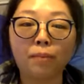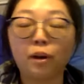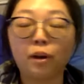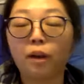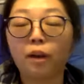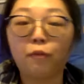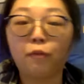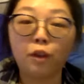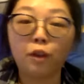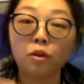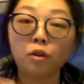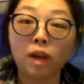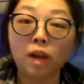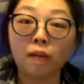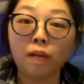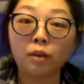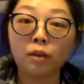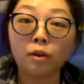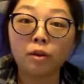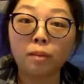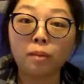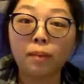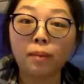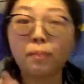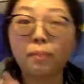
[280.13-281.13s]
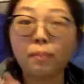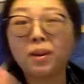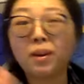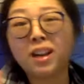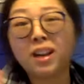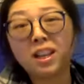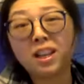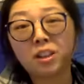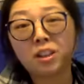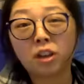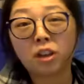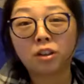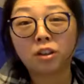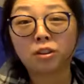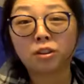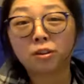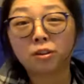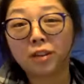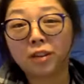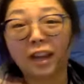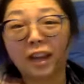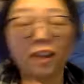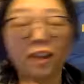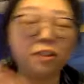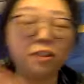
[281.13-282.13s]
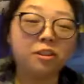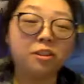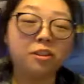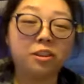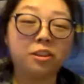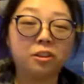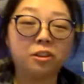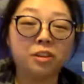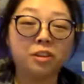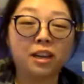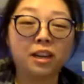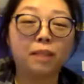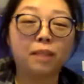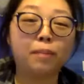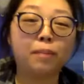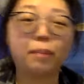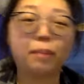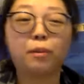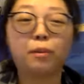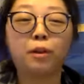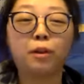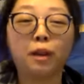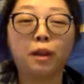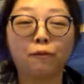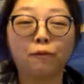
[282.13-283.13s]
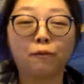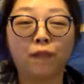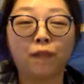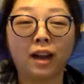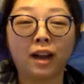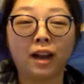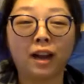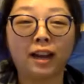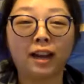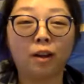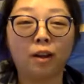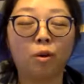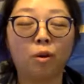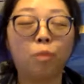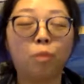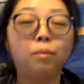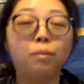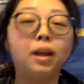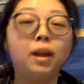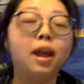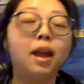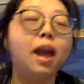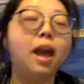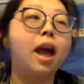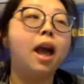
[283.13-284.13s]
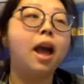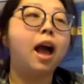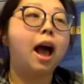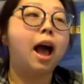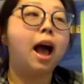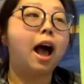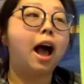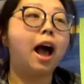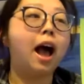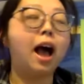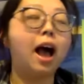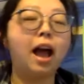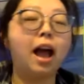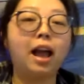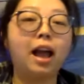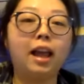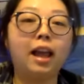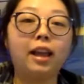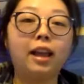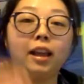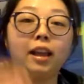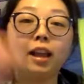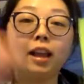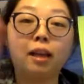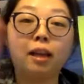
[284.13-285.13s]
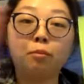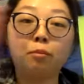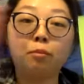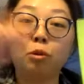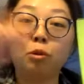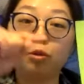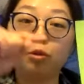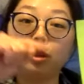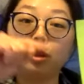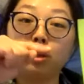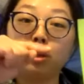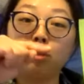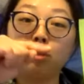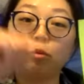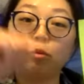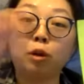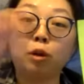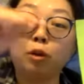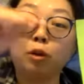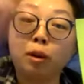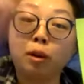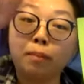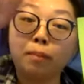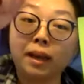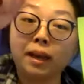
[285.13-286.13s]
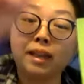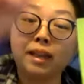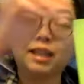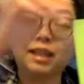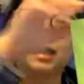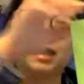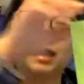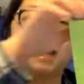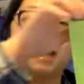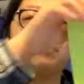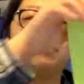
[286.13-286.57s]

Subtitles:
If you don't have a green paper, it's also okay. You can use any paper you find at home. We're going to make a stem.